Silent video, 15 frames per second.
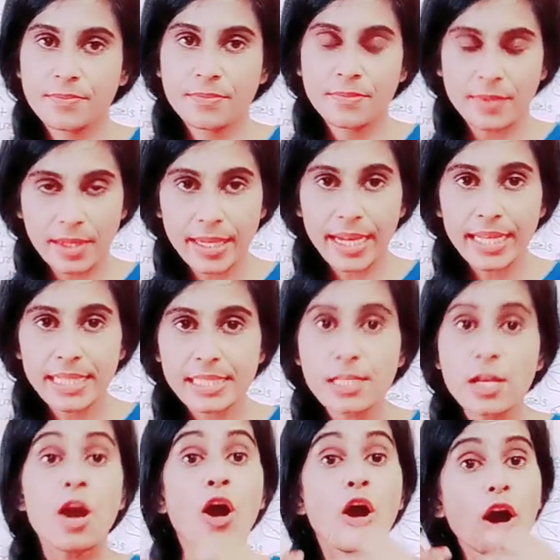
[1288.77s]
Yes,
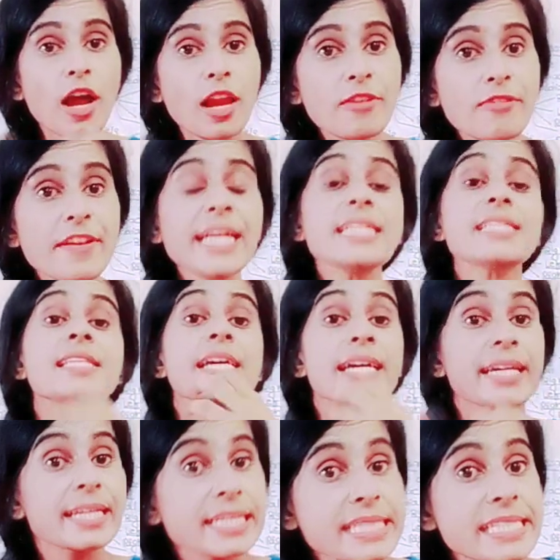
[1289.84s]
always
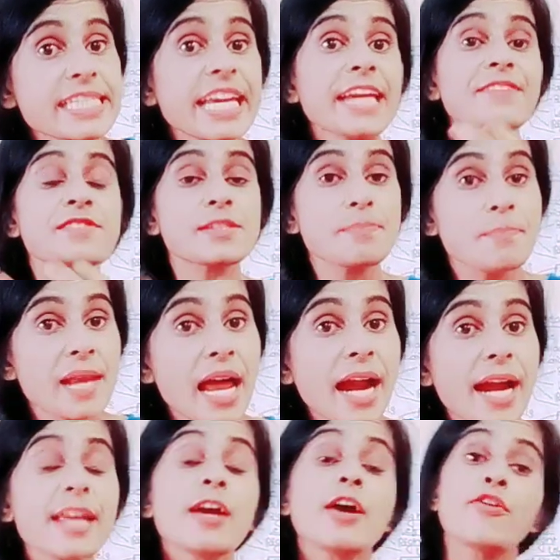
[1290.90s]
receives blood
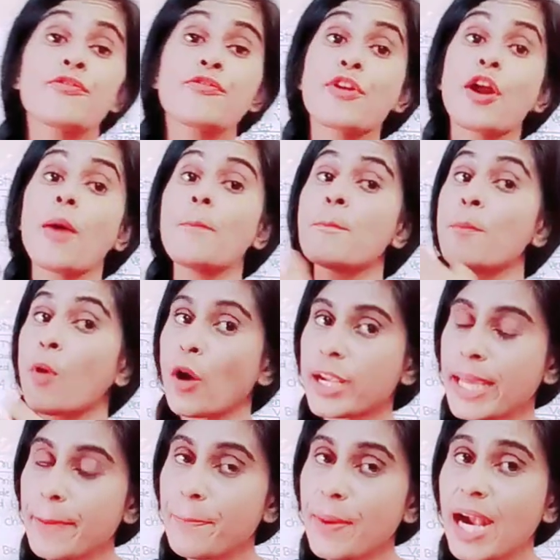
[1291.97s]
from body
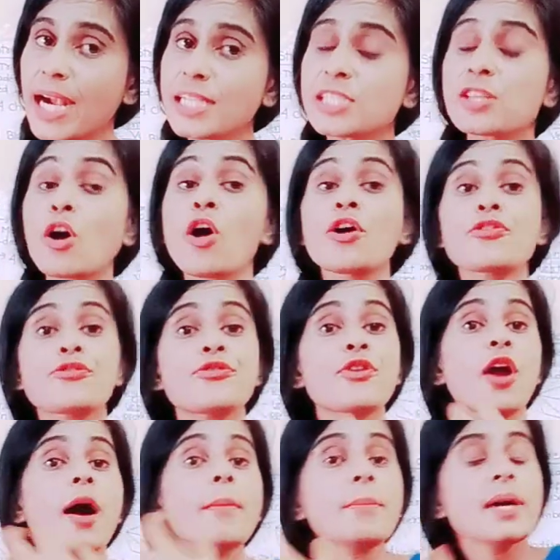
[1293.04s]
parts or from
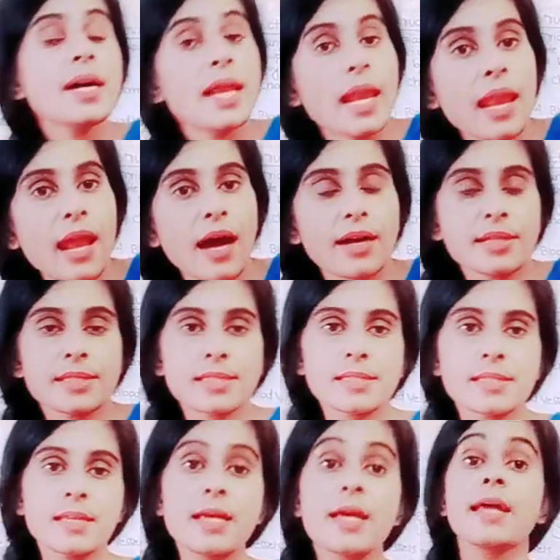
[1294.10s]
lungs.
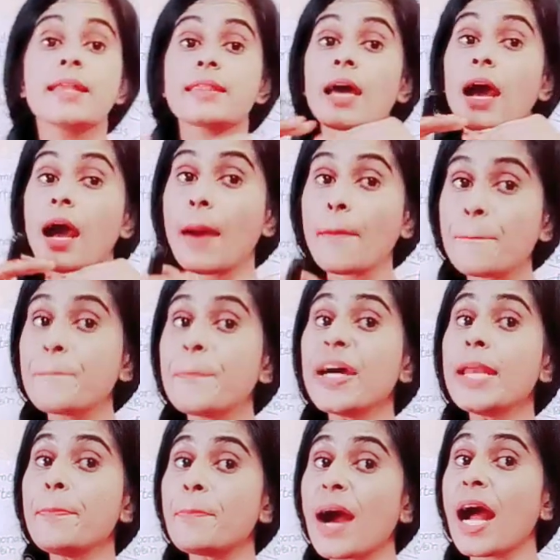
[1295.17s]
The upper
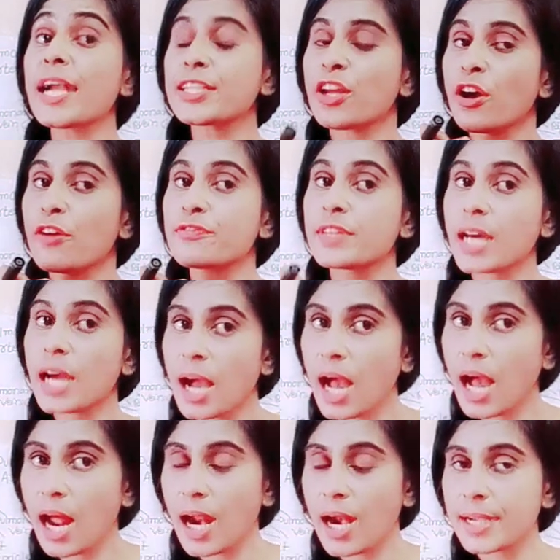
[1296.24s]
part of the
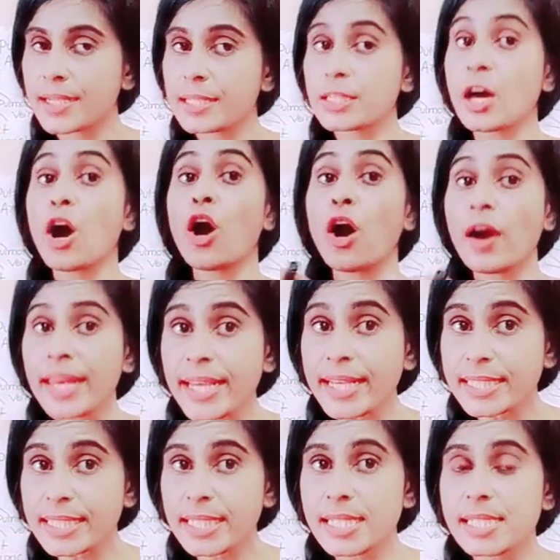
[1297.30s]
heart, the
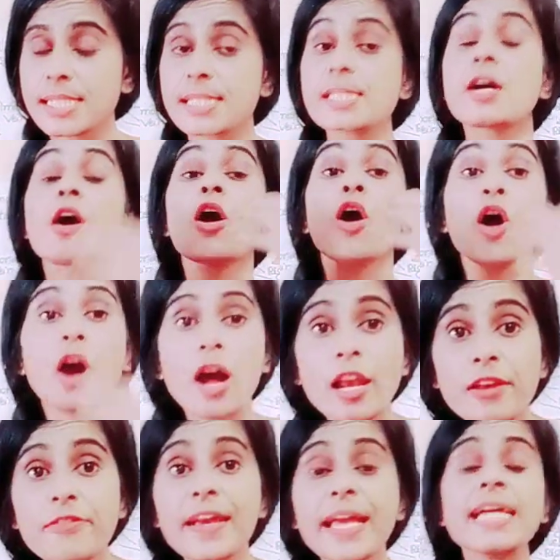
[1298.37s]
auricles,
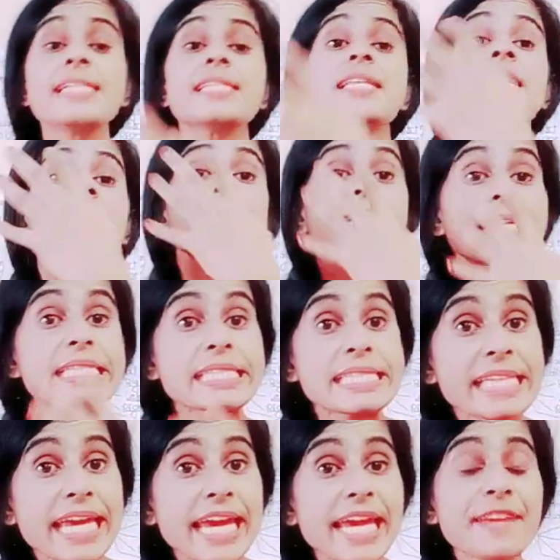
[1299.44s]
always
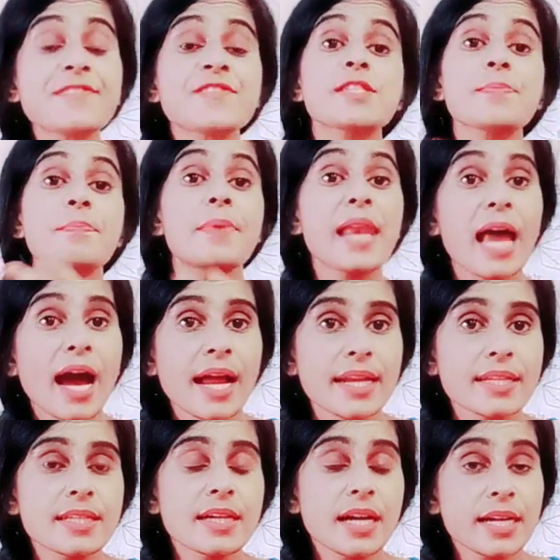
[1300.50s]
receives blood.
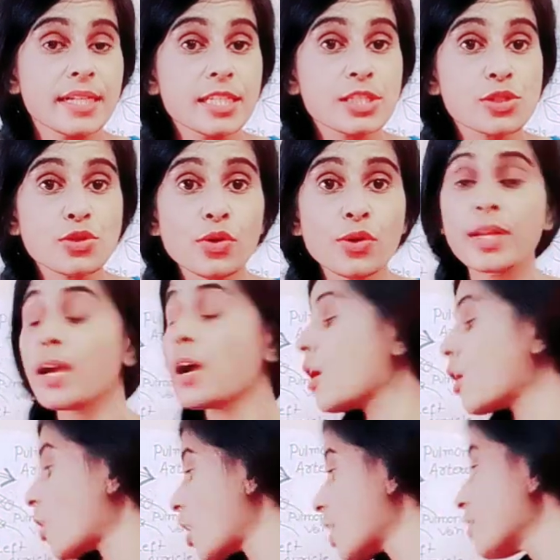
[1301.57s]
Understood?
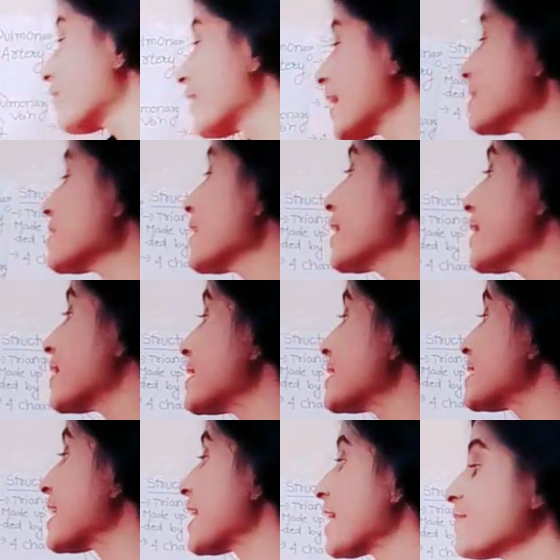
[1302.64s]
Always
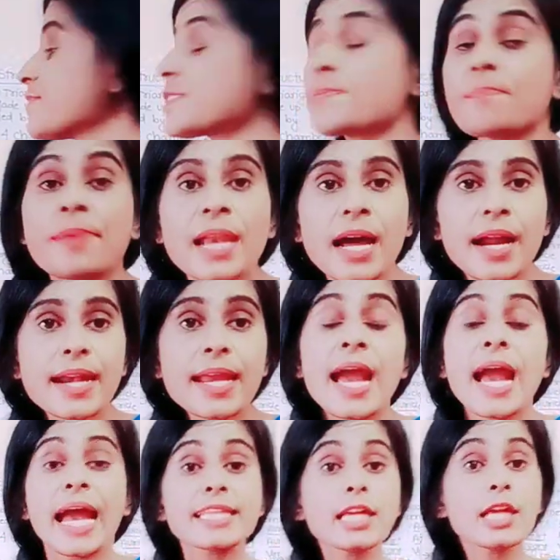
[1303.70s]
receives blood. And
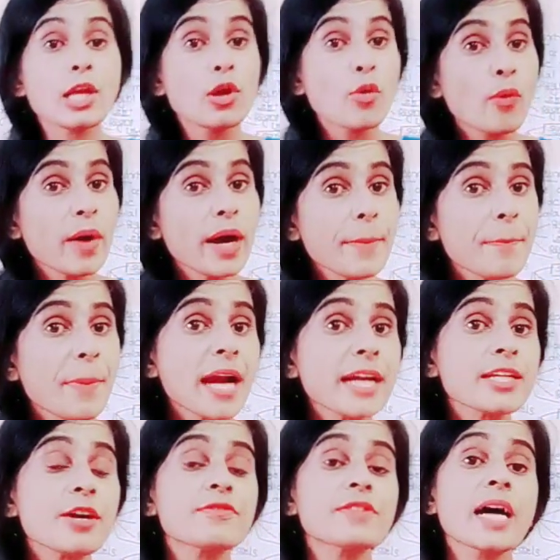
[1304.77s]
the lower part of
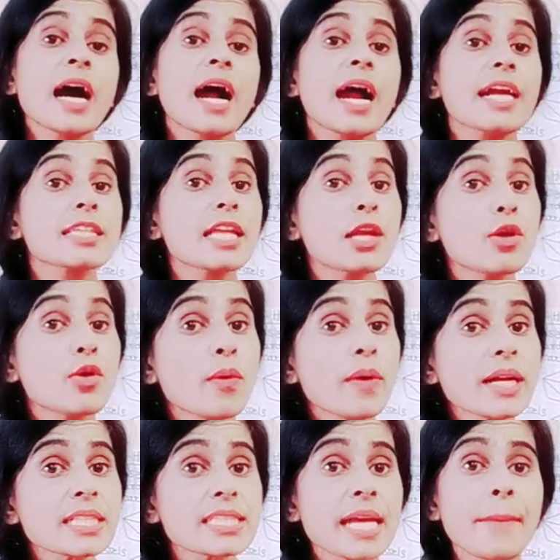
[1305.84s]
the heart, the lower
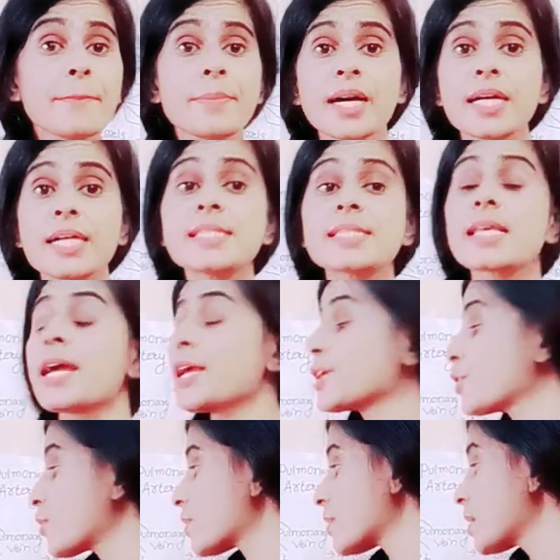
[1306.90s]
chambers,
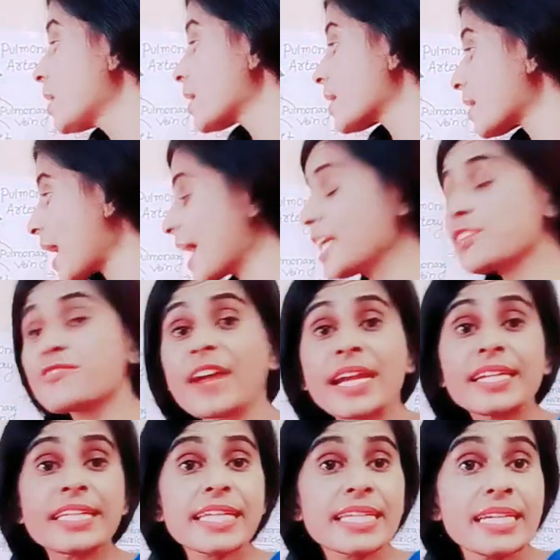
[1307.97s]
your right
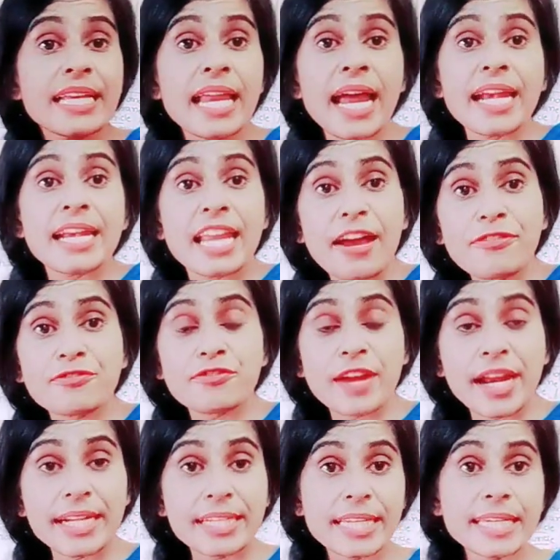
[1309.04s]
ventricle and left
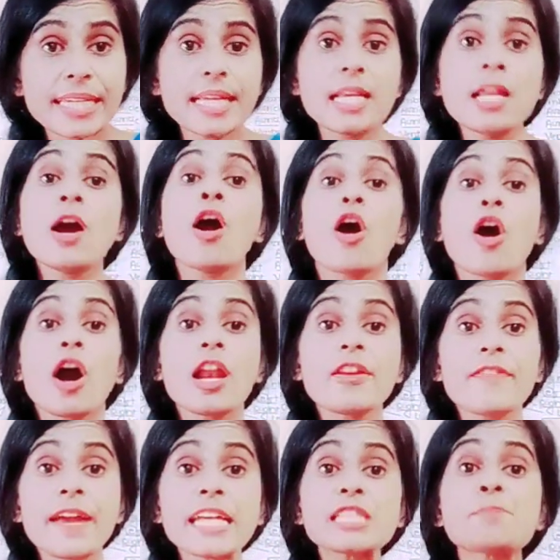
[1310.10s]
ventricle,
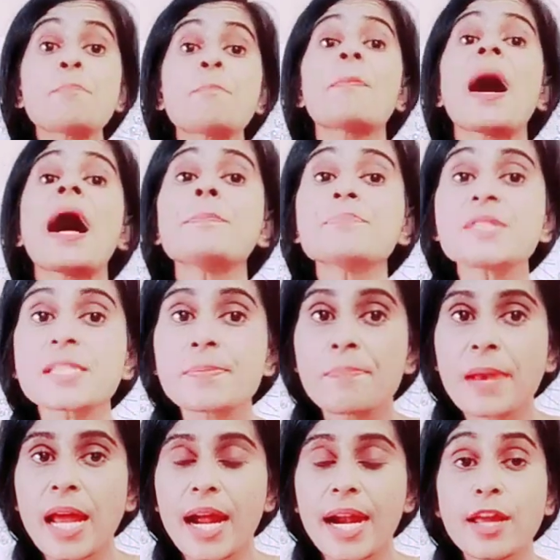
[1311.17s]
always pumps
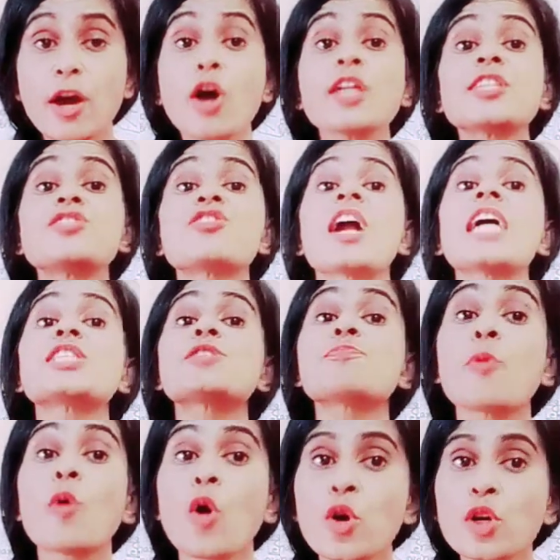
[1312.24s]
blood or
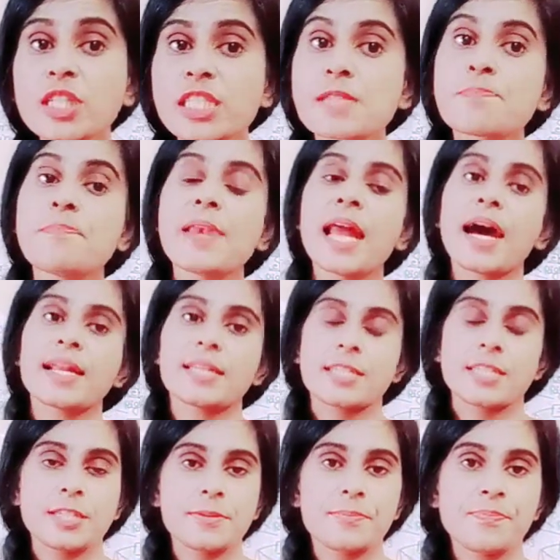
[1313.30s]
transports blood
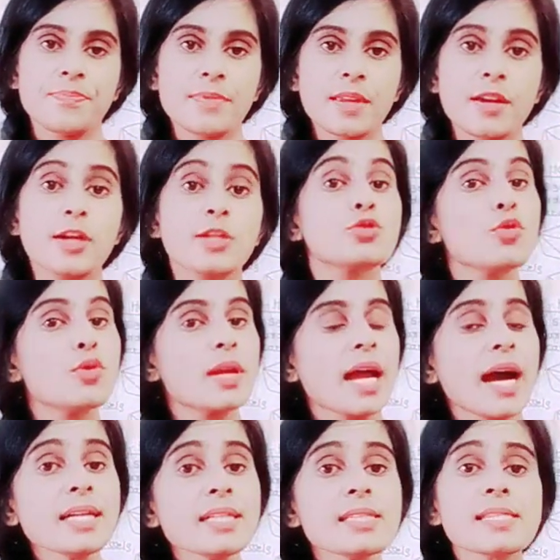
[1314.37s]
to
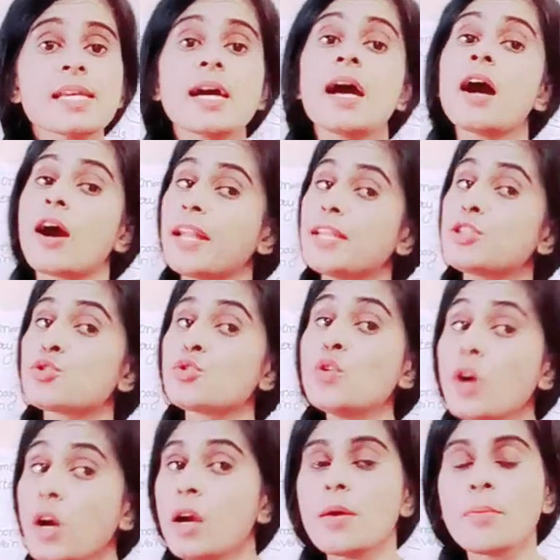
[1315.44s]
lungs and to
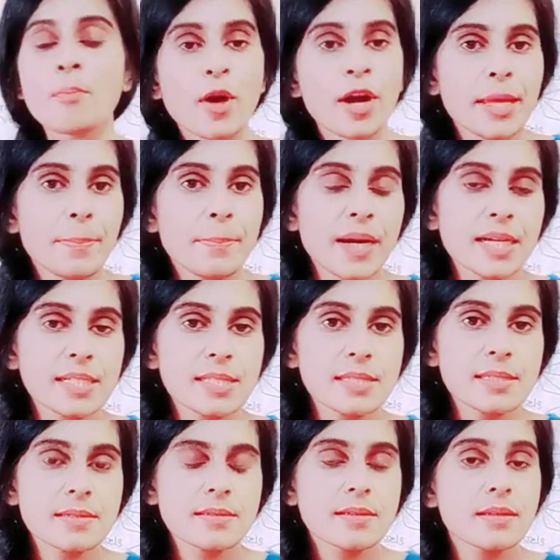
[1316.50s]
body parts.
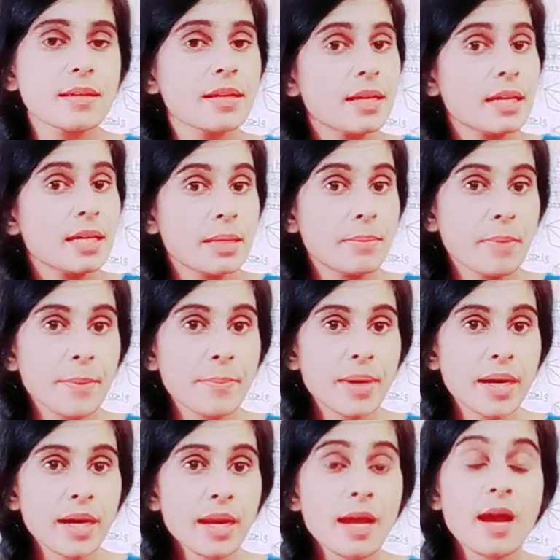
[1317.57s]
Remember?
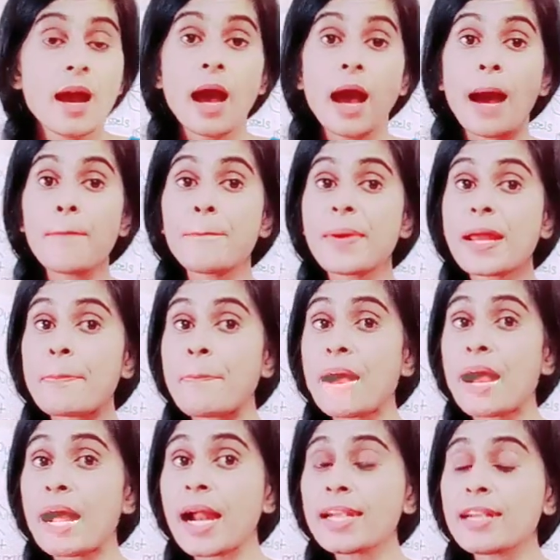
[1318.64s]
Upper
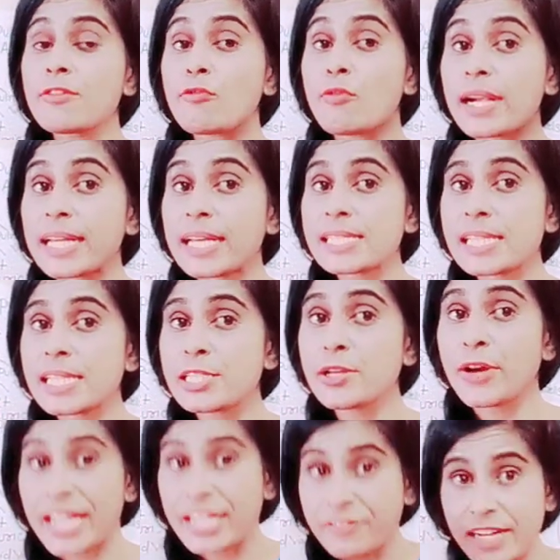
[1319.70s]
part, what does it do?
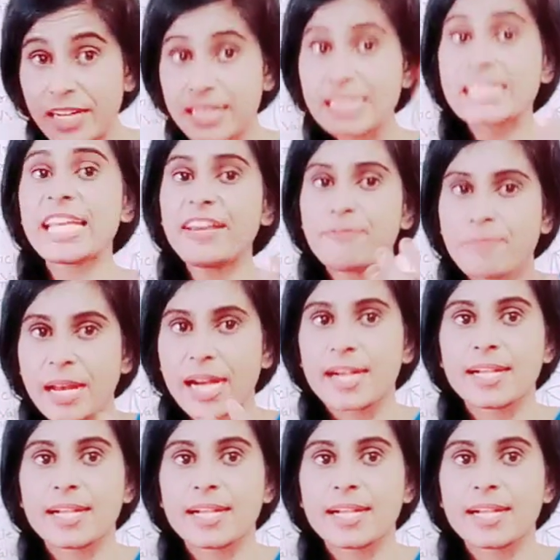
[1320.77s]
It will receive blood.